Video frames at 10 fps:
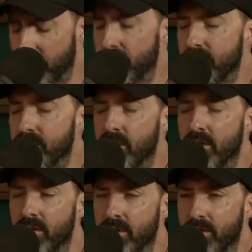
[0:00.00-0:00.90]
you the
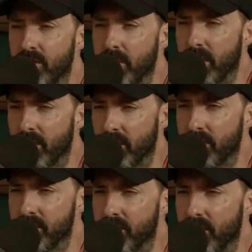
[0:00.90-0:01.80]
starter, or did you make your
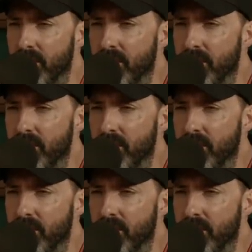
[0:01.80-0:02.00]
own starter?